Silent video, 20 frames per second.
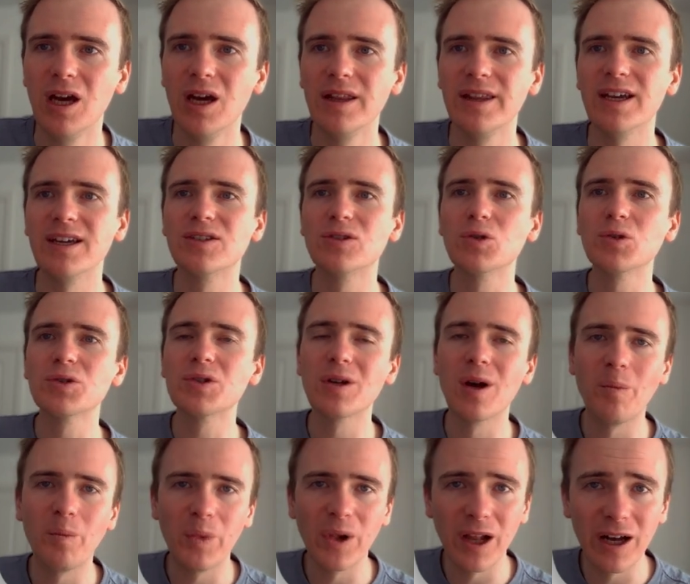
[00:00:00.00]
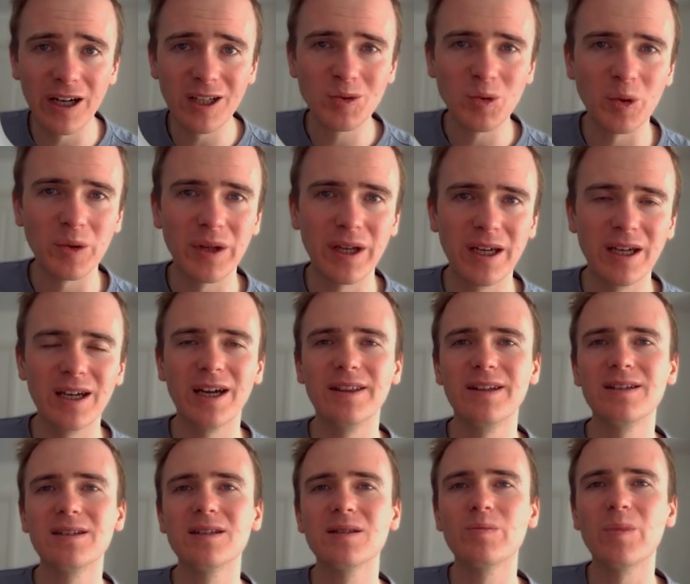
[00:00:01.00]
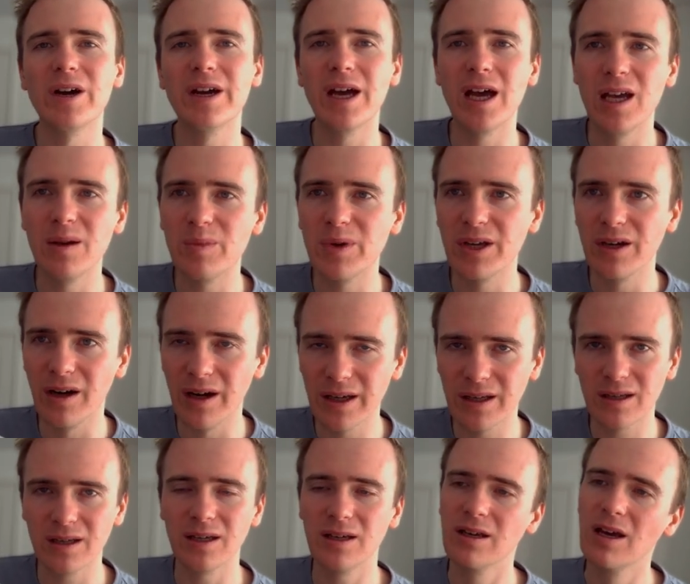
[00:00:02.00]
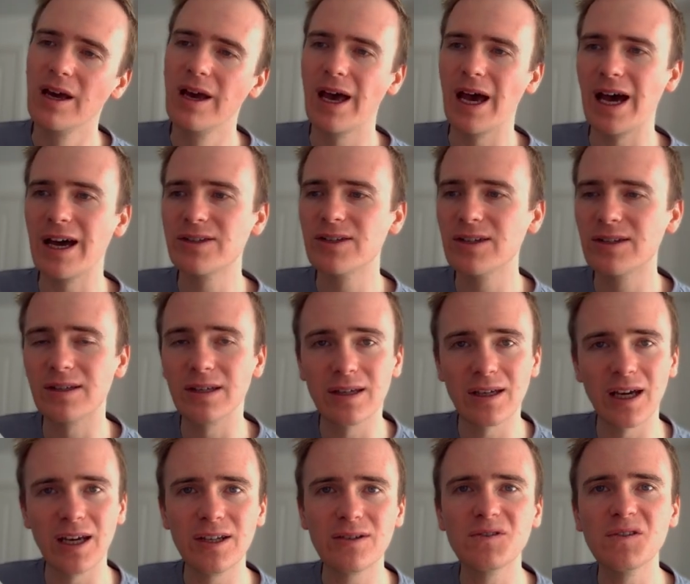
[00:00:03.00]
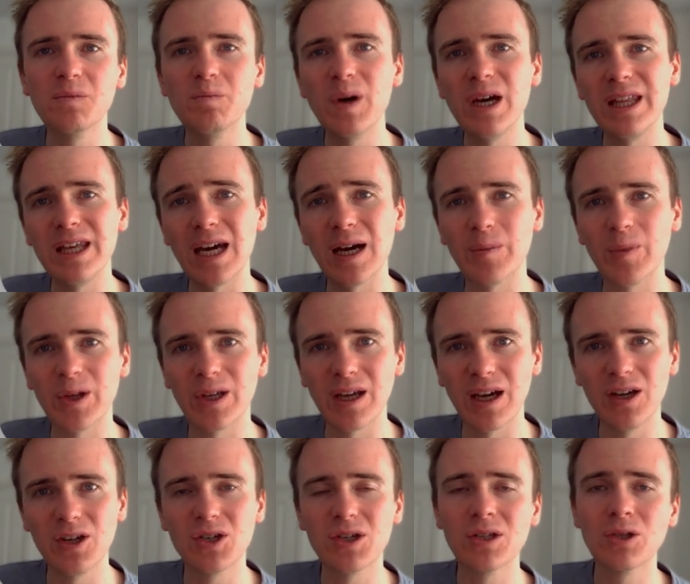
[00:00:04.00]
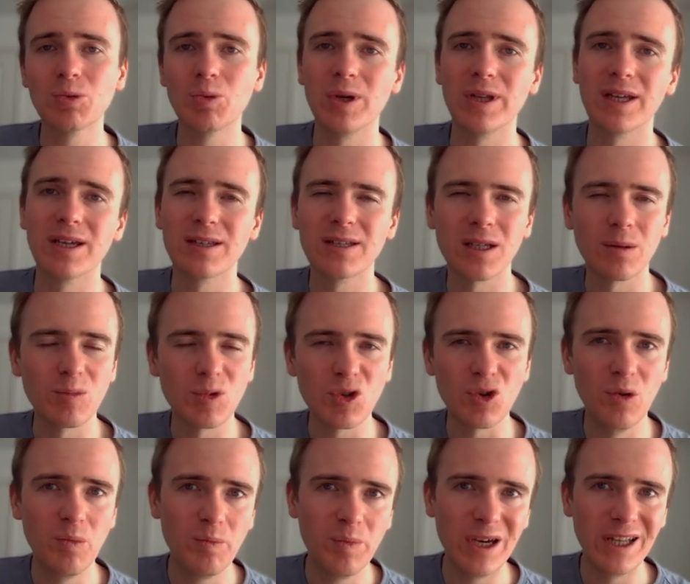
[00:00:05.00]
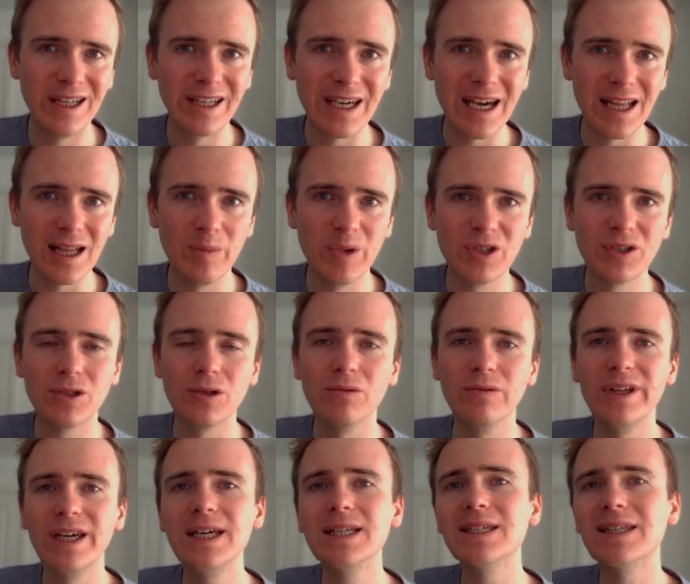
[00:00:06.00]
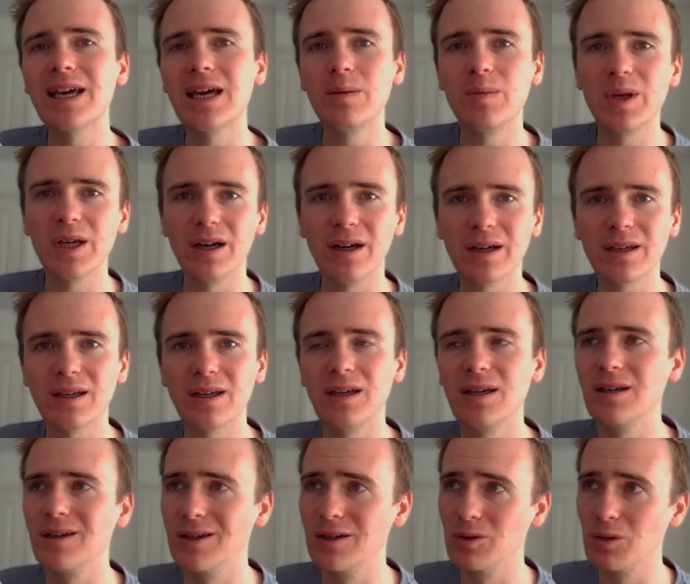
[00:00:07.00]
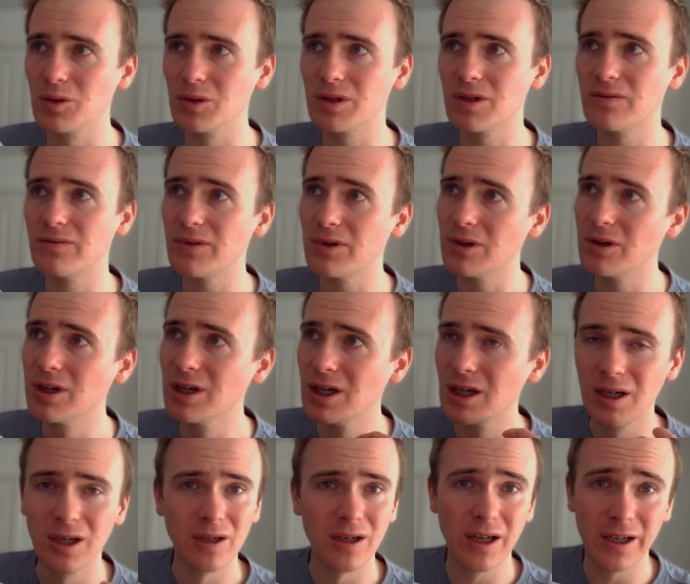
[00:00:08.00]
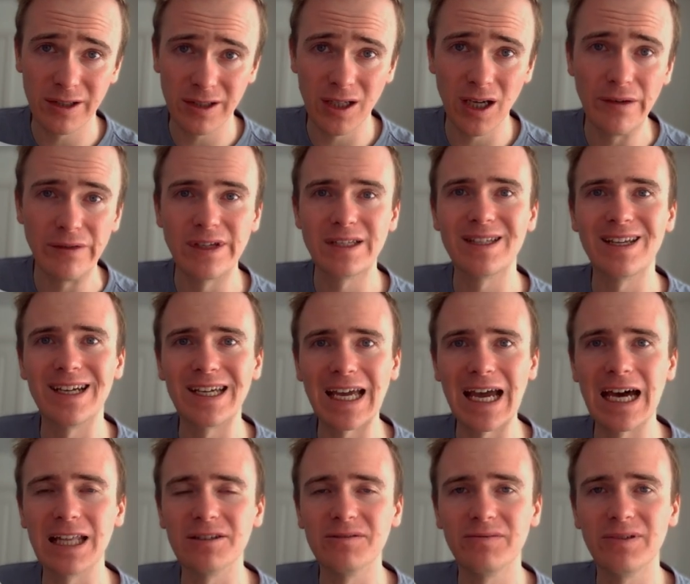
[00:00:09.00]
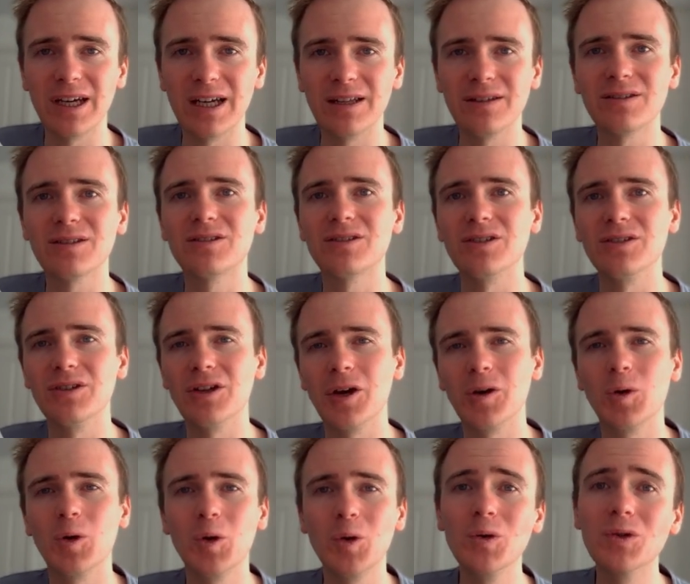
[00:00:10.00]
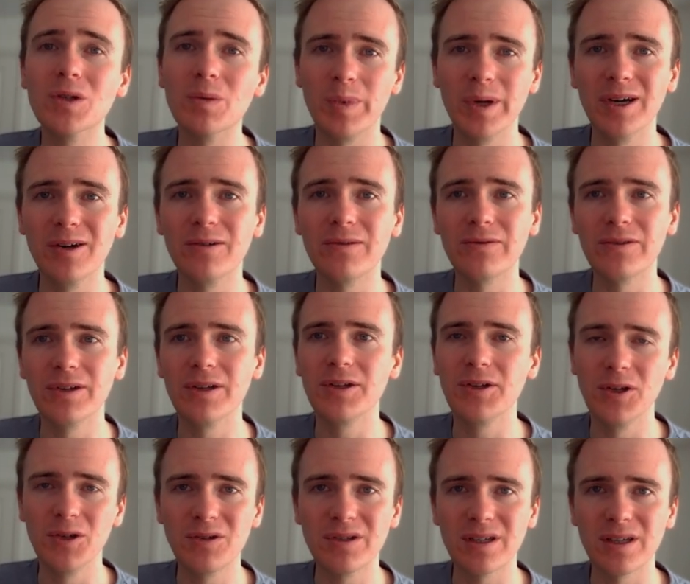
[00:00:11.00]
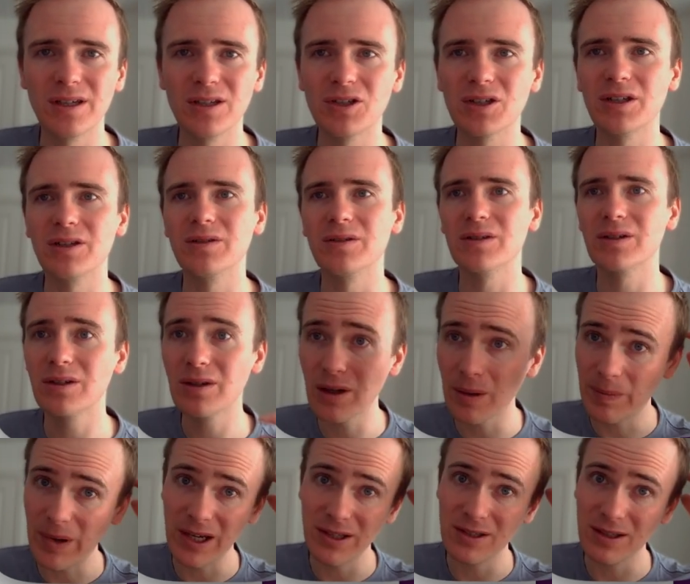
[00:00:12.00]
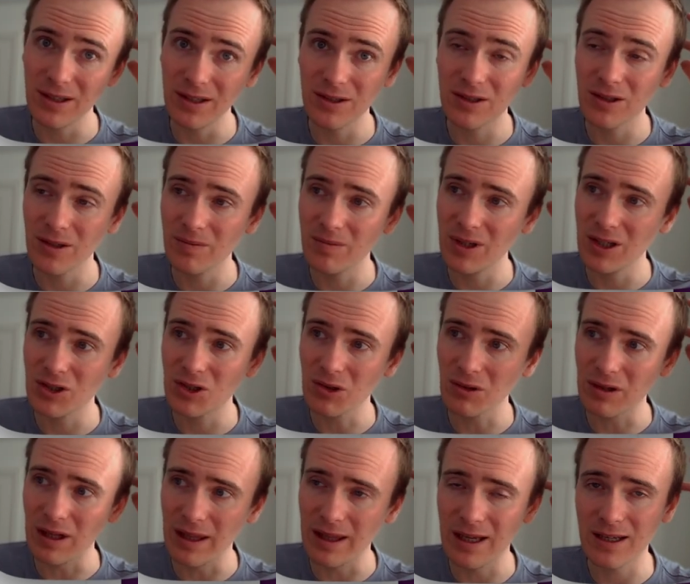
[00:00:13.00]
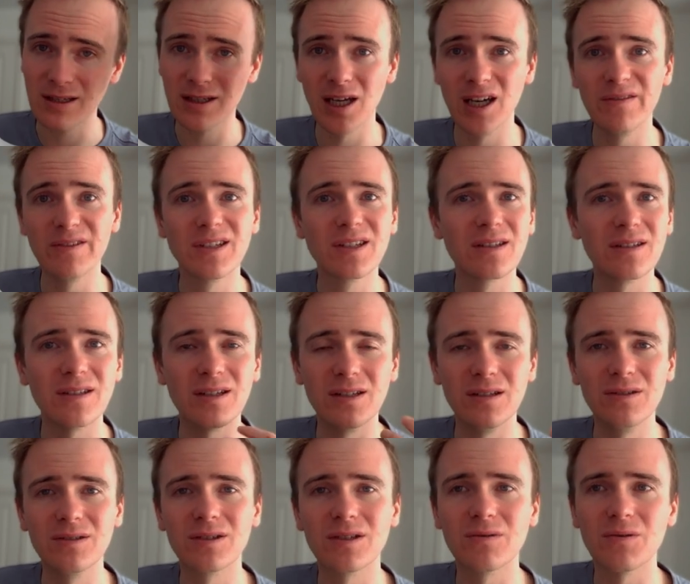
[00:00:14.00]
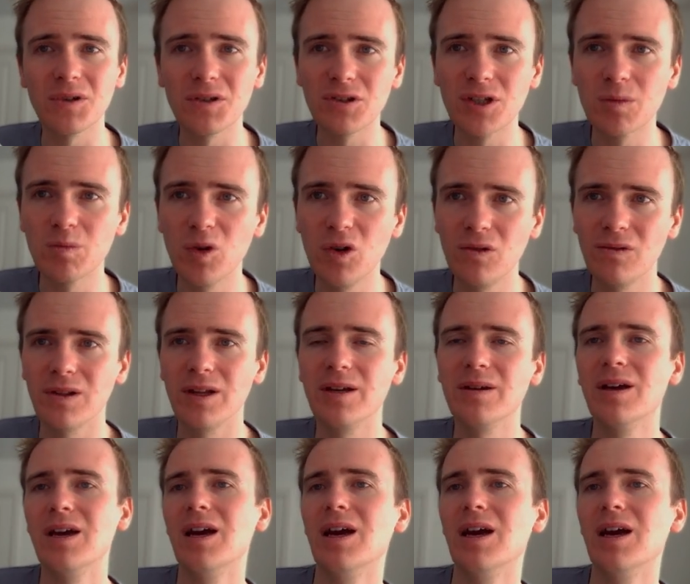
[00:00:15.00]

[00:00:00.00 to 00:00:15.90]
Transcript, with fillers: There's also a blurred one here, and this is my A P I key. As is the case with many applications where there's some sort of billing elements, you'll need an A P I key in order for a service like AddEvent to know who to bill for the usage and basically to ensure that their service continues to run smoothly.